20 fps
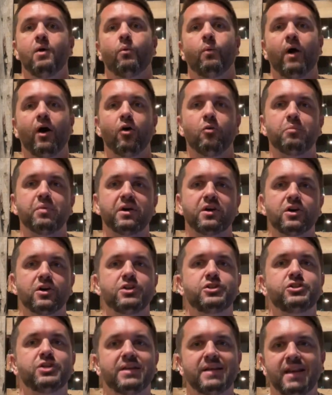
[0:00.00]
Well,
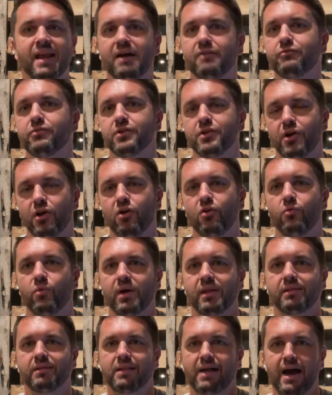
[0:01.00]
because you never know
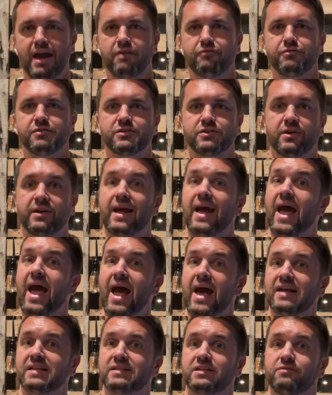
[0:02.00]
what life is gonna
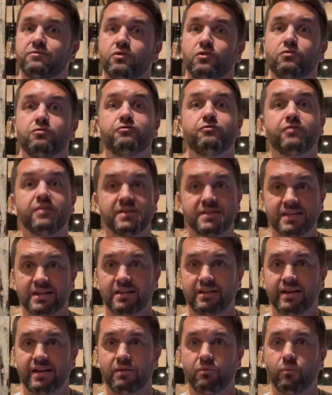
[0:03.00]
ask of you physically.